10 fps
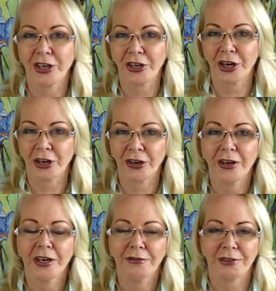you know,
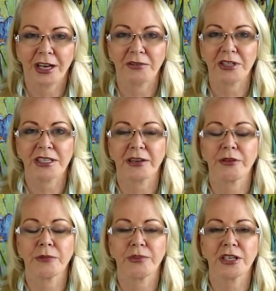five or
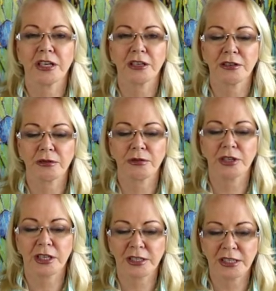seven, but it
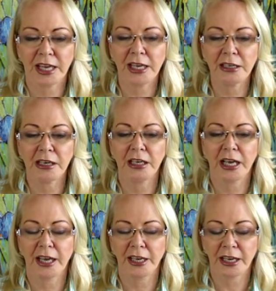it's that
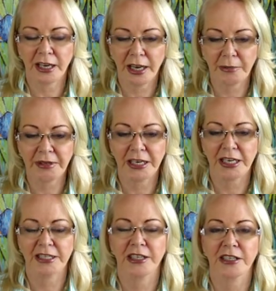like couple of
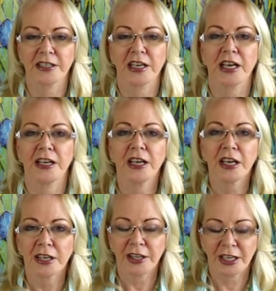days either side
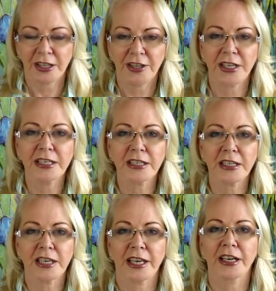that things
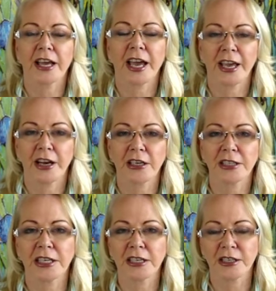can get
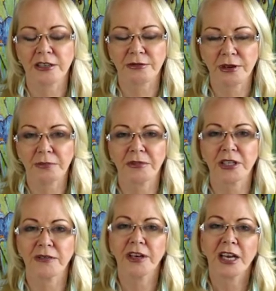chaotic, disruptive,